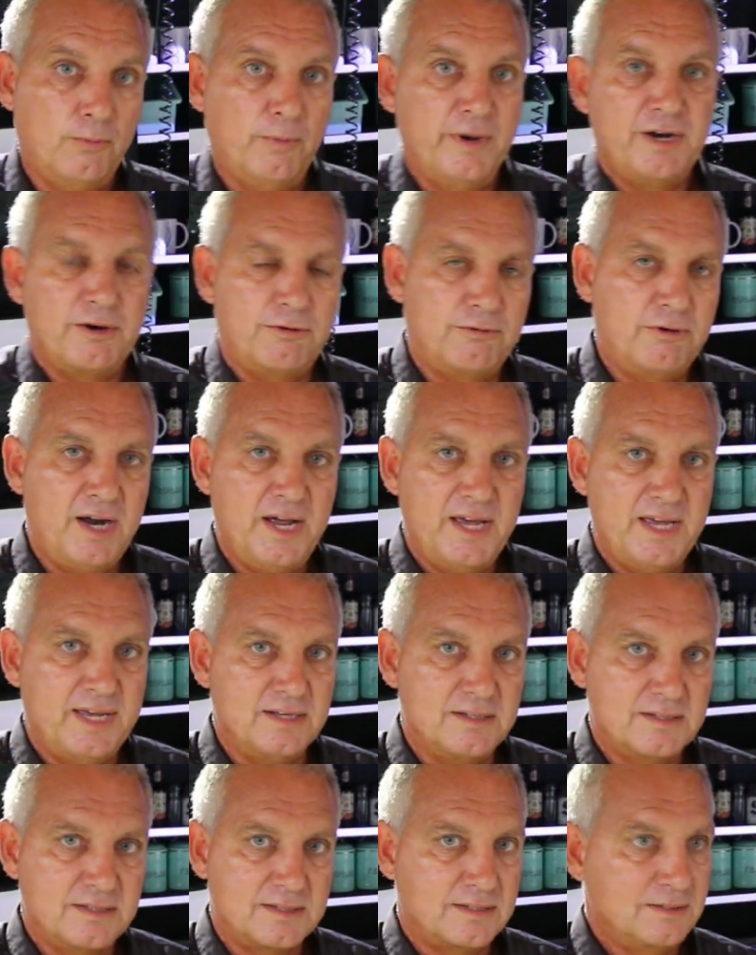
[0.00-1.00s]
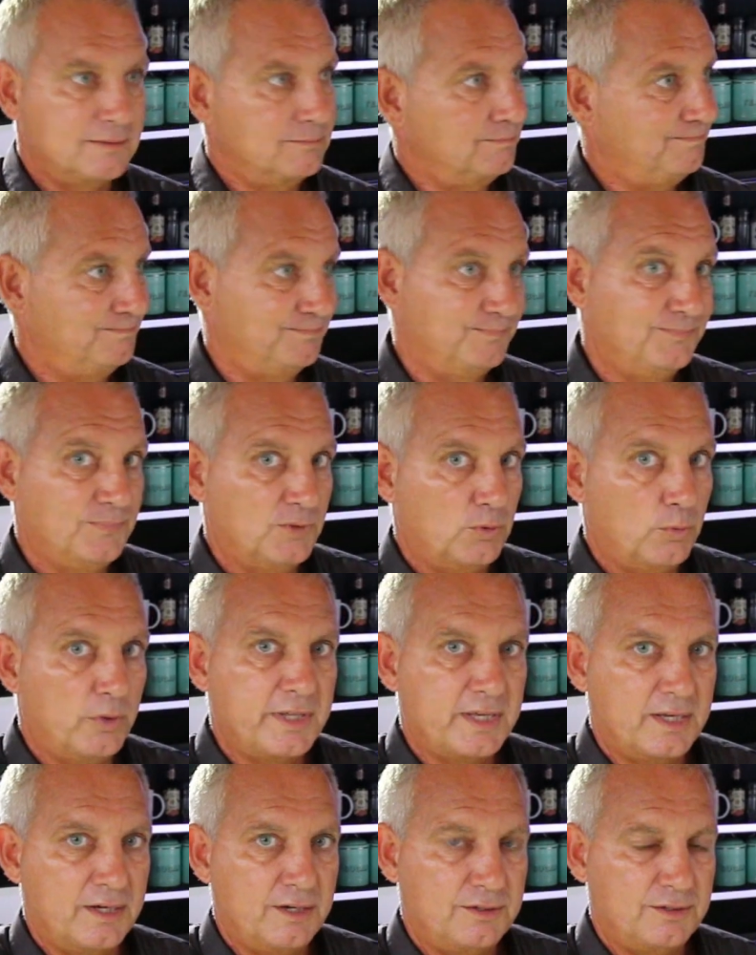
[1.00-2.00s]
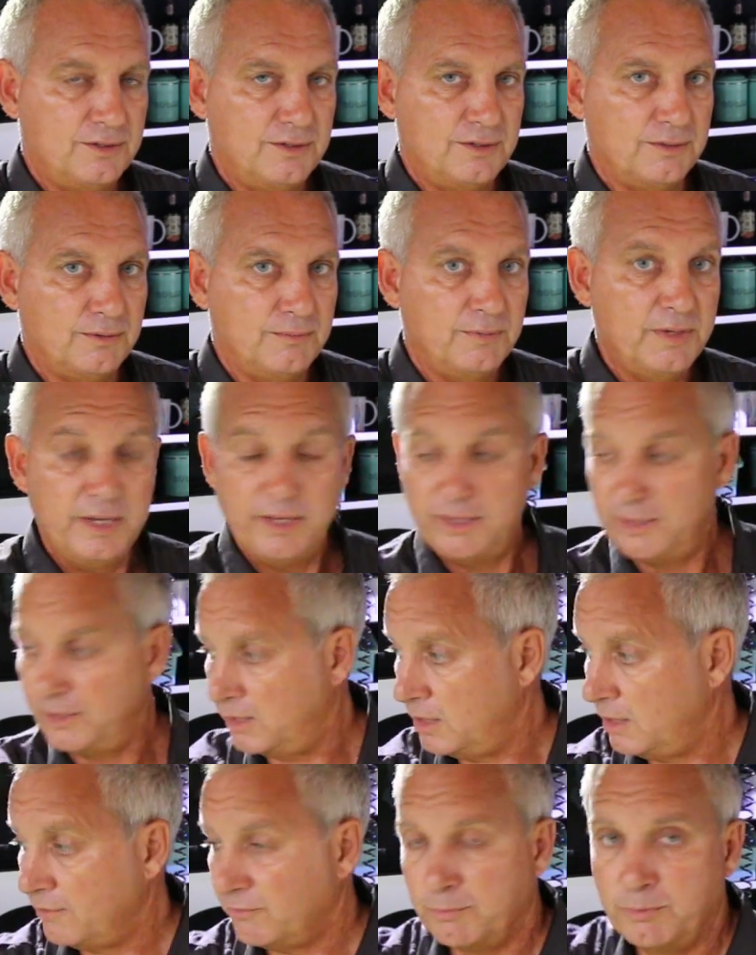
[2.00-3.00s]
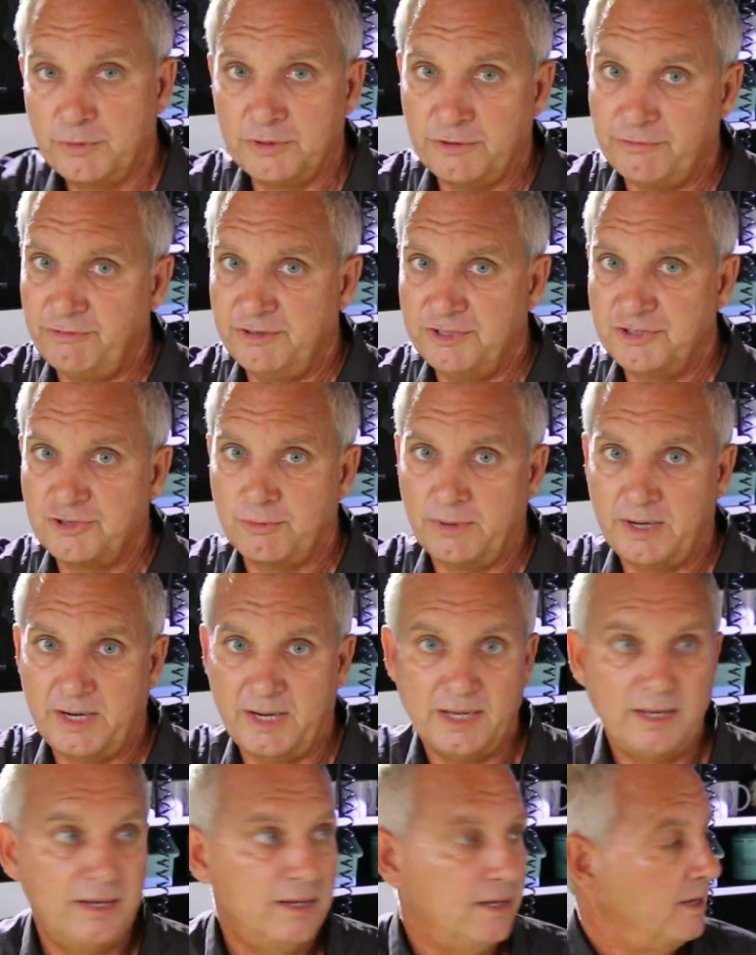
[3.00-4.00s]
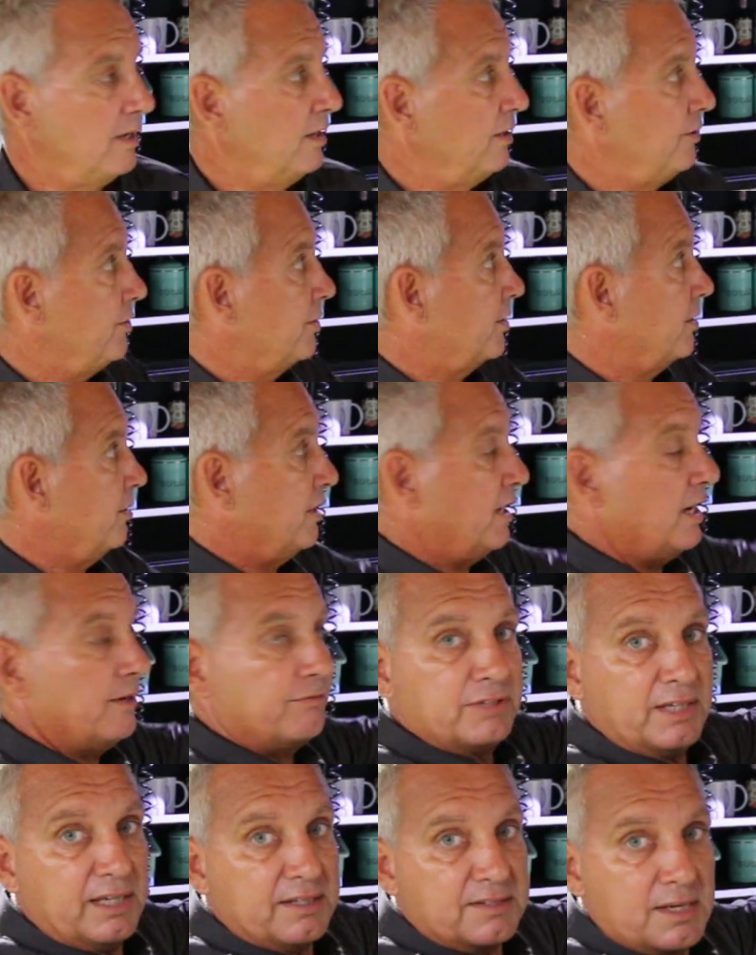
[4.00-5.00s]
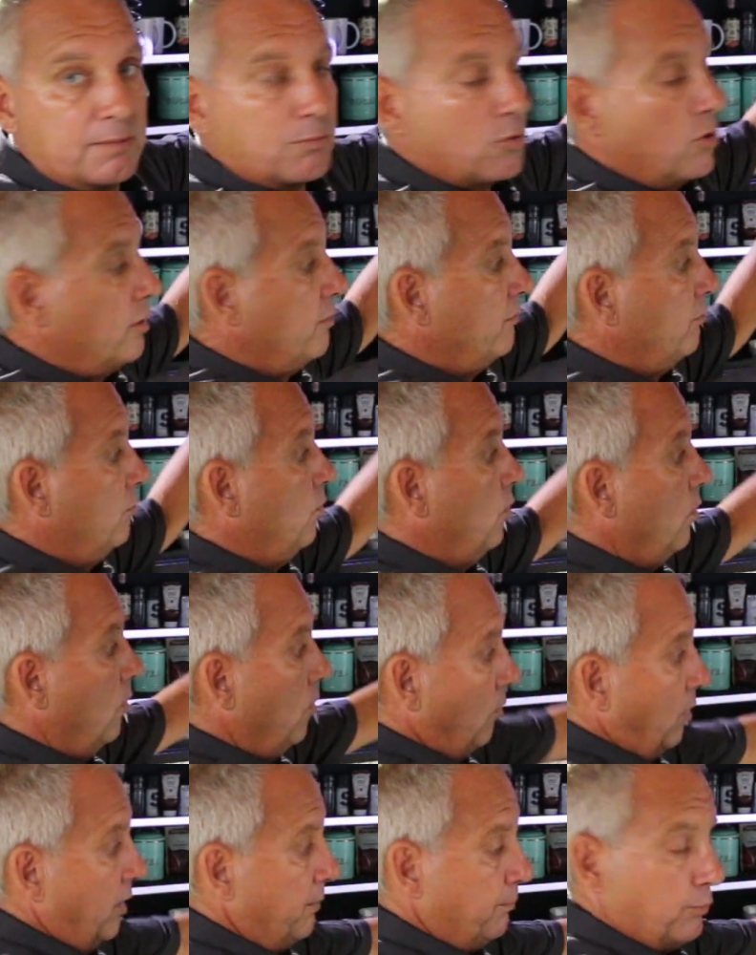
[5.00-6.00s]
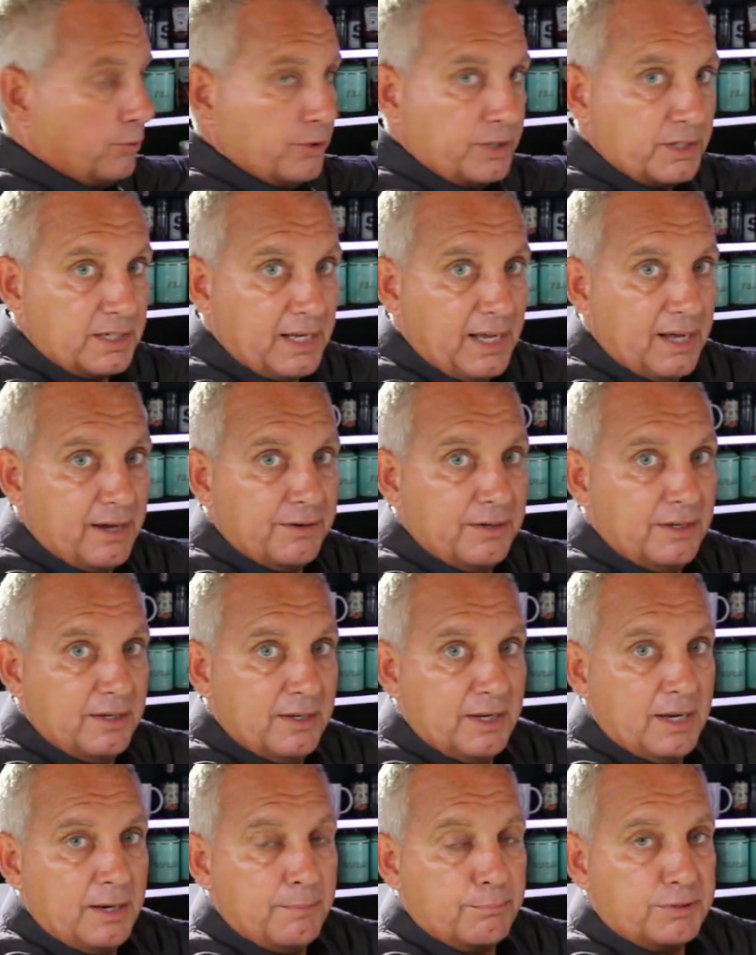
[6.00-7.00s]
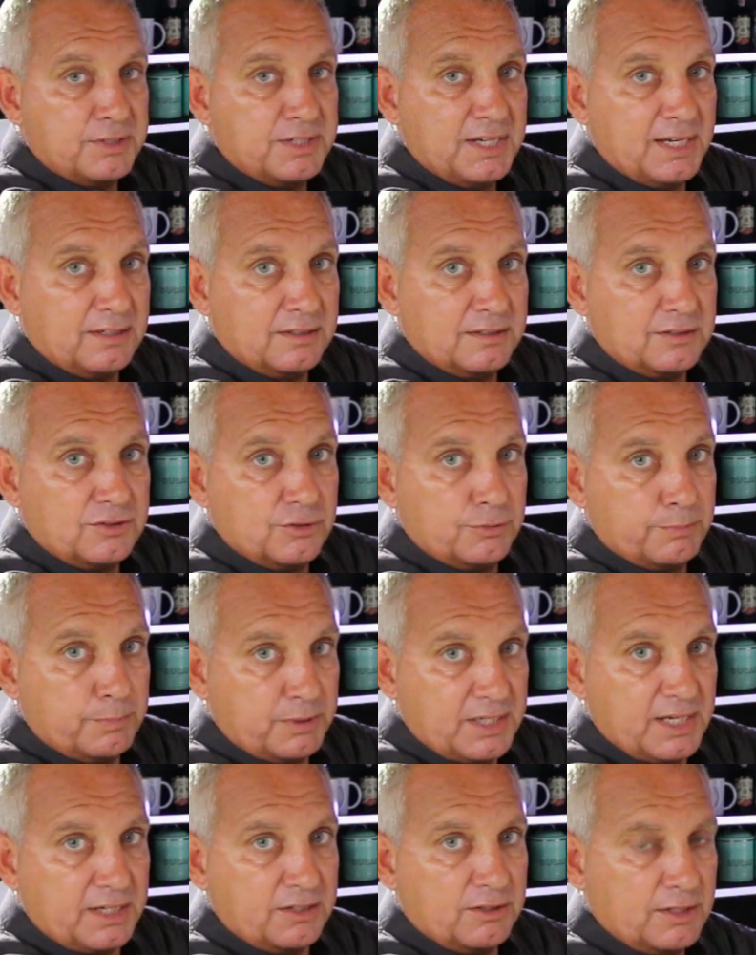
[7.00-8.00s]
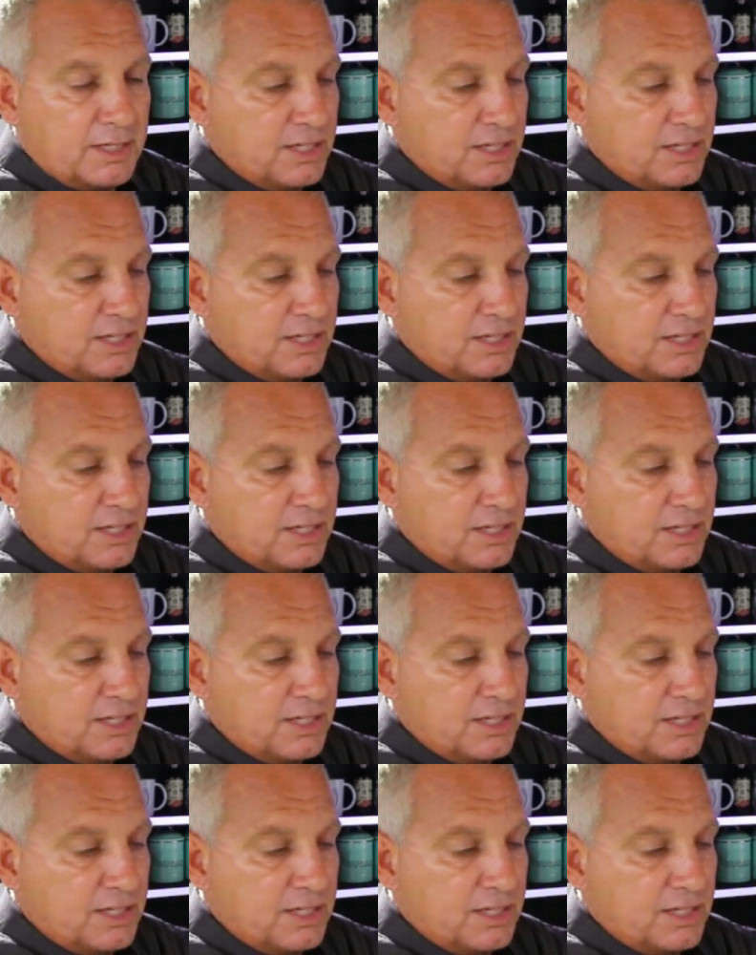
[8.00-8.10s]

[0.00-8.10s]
When it rains, what are you going to do? You're going to have to put your fridge away. You're going to have to get some kind of wall and put it down and protect your